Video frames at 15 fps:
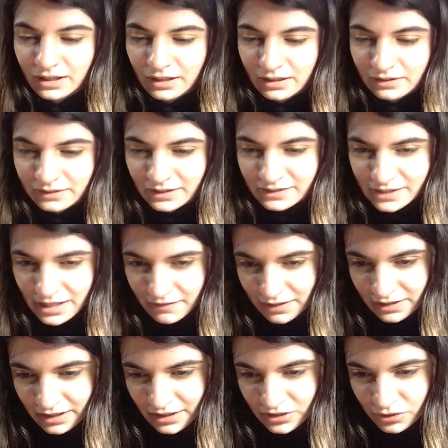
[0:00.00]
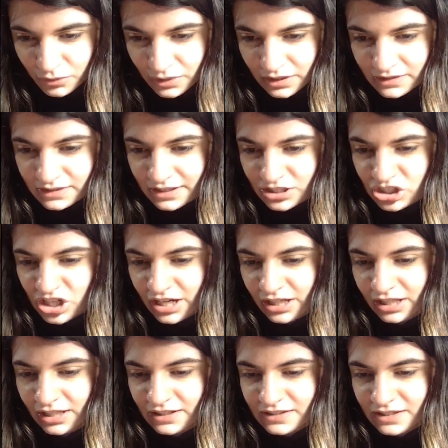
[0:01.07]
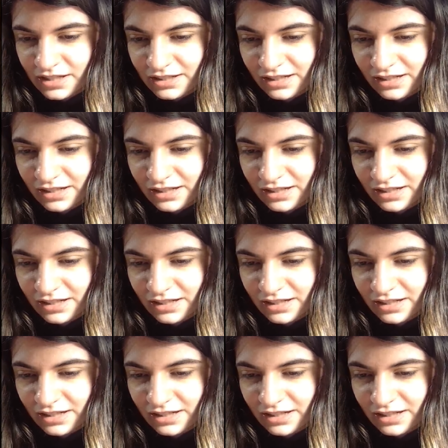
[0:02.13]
d7 there's queen d6 check, king c8,